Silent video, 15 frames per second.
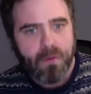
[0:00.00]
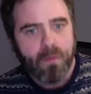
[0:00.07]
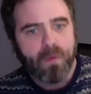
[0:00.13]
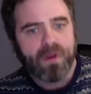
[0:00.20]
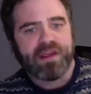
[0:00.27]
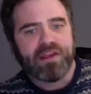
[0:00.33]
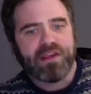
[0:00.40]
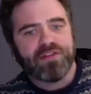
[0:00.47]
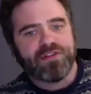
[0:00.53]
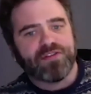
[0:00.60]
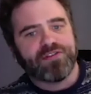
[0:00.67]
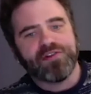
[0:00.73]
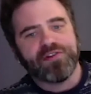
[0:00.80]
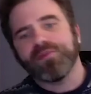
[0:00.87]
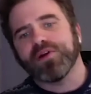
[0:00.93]
While a
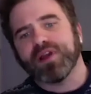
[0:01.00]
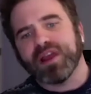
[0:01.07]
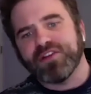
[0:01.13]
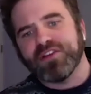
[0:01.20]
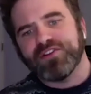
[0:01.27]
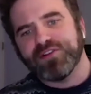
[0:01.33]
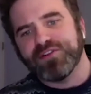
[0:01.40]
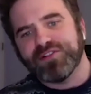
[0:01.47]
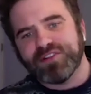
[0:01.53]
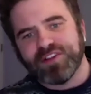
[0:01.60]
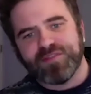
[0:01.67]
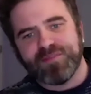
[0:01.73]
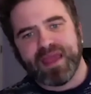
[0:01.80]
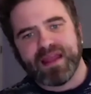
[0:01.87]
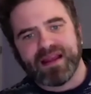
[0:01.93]
consumer can choose to
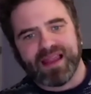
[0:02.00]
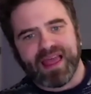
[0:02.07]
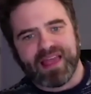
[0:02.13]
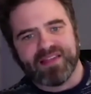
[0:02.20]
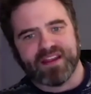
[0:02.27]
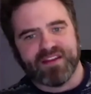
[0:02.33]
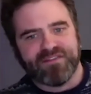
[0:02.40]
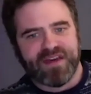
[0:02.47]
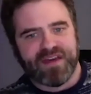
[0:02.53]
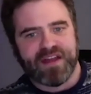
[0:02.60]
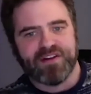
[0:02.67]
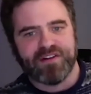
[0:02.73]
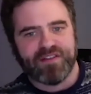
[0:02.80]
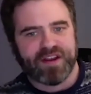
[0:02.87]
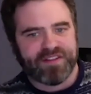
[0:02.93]
spend less at a
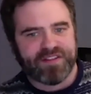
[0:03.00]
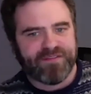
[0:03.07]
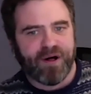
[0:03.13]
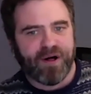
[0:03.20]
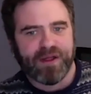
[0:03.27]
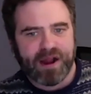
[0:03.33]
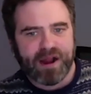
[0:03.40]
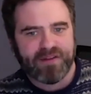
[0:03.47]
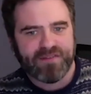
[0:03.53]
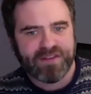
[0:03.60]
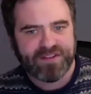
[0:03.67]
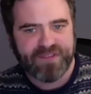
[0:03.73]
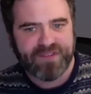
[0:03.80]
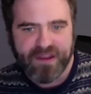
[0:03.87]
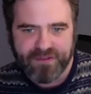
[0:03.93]
vendor that has fallen out of
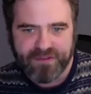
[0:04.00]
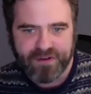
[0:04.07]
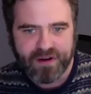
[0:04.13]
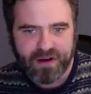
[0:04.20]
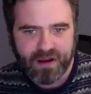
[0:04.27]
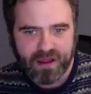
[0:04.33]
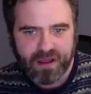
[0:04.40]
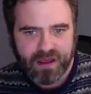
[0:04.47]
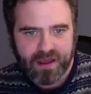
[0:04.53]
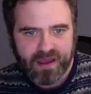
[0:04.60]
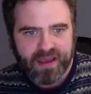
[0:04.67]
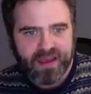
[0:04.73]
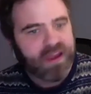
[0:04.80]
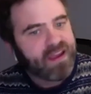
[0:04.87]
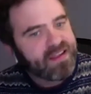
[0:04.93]
his favor,
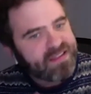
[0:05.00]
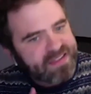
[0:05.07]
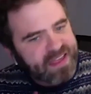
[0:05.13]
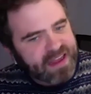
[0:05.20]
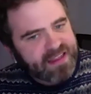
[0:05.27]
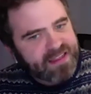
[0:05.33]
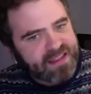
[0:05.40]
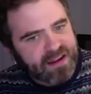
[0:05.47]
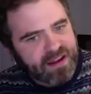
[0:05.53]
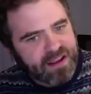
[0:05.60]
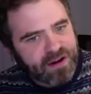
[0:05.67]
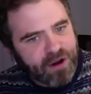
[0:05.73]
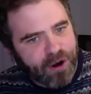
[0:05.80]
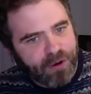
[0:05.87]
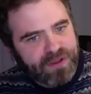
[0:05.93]
a citizen
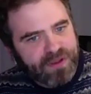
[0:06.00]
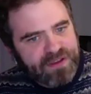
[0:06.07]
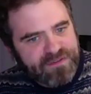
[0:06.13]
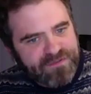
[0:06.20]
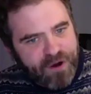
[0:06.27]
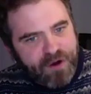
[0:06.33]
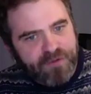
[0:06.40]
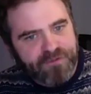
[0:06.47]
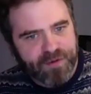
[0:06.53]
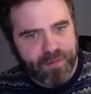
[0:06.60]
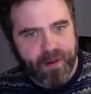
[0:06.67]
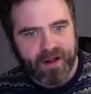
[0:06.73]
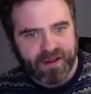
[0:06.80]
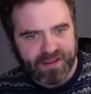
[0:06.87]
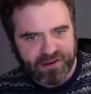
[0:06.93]
can only vote for
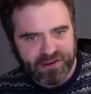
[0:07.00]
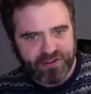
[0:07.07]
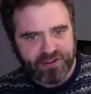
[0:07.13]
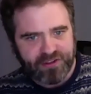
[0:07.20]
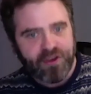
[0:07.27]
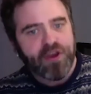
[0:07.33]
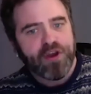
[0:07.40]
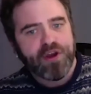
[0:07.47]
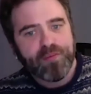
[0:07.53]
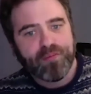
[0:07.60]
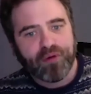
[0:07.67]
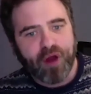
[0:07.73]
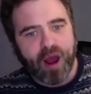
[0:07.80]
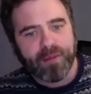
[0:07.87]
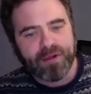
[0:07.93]
politicians who
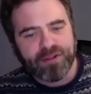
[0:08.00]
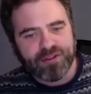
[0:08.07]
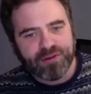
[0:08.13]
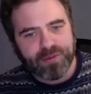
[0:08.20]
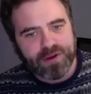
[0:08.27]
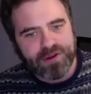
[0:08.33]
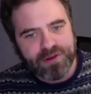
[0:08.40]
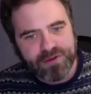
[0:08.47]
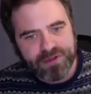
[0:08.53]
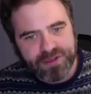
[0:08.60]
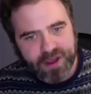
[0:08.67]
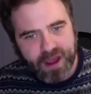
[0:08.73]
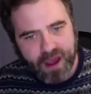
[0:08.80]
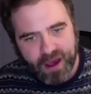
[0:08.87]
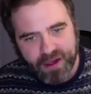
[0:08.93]
promise to reduce
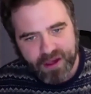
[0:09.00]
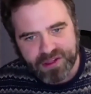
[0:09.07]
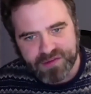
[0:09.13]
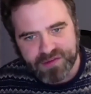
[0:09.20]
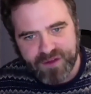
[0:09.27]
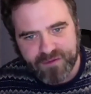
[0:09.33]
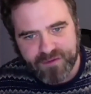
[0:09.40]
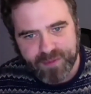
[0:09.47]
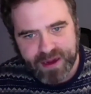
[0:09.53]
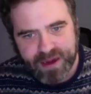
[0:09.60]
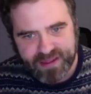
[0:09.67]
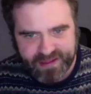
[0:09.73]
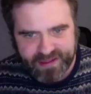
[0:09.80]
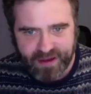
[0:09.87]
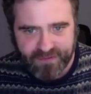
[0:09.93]
the cost of government
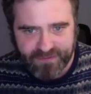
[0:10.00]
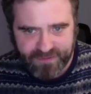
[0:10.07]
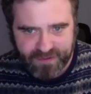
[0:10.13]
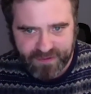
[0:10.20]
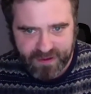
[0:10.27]
itself.